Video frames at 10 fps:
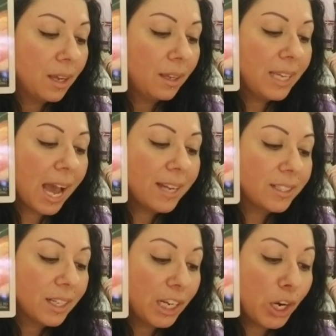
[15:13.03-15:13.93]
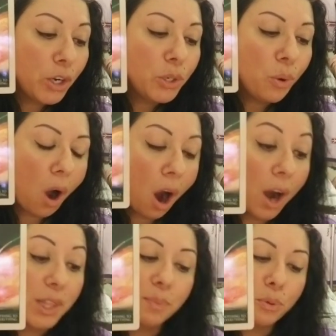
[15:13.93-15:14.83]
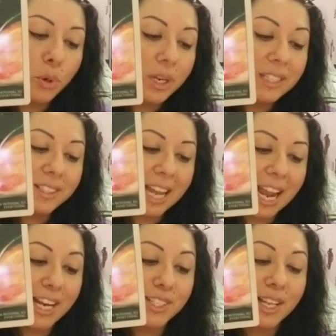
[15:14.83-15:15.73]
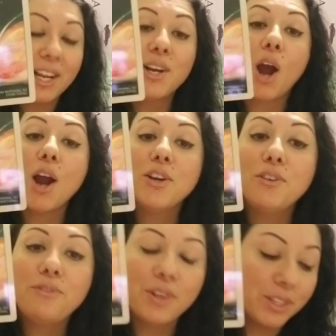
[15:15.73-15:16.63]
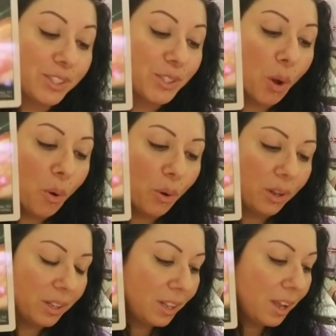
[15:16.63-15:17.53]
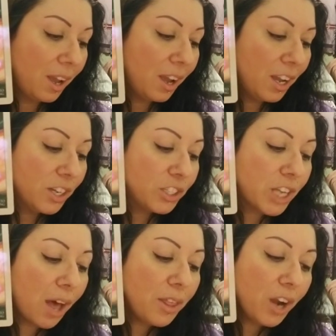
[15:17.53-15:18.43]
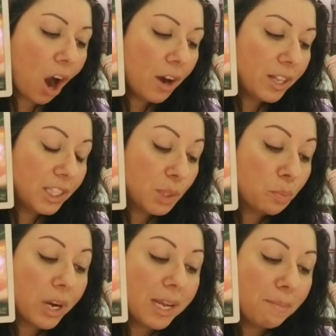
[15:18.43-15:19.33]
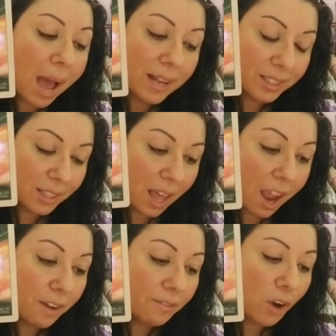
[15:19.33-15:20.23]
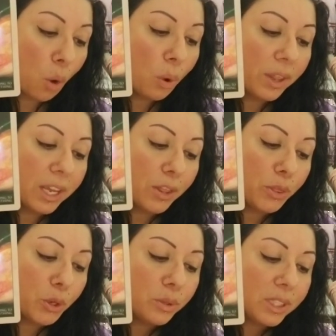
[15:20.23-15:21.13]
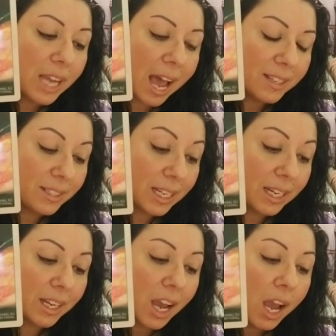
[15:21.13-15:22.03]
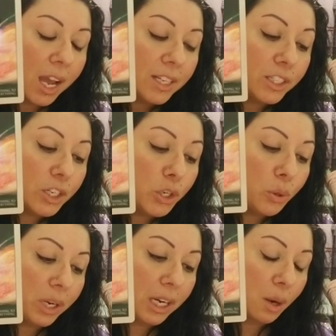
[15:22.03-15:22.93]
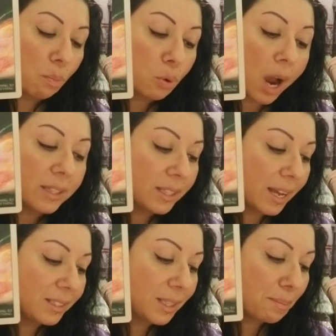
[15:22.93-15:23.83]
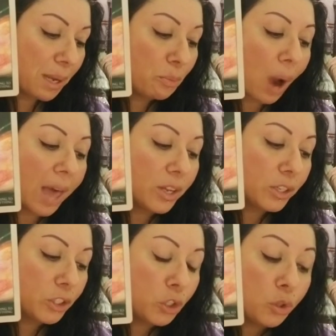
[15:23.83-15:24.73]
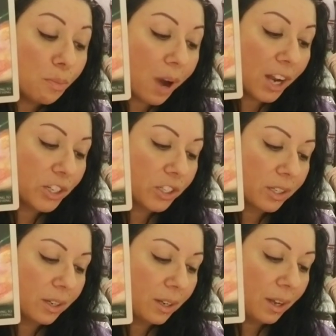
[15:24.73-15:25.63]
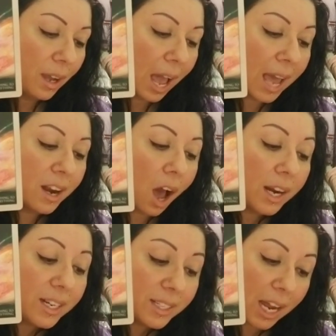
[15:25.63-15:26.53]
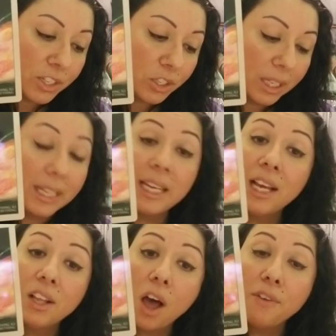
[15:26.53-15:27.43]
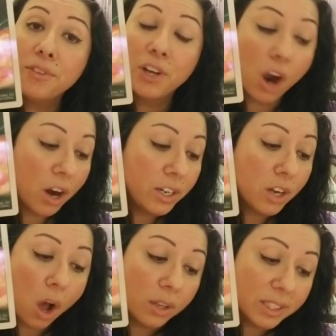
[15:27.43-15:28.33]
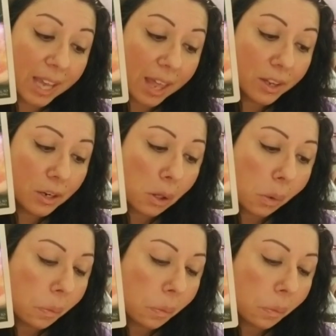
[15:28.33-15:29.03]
Yet here you are at the pruning stage like a gardener for the soul. Shall the garden spring back to life, or will the enthusiastic, denuding process be rather too much and unintentionally kill off the garden altogether?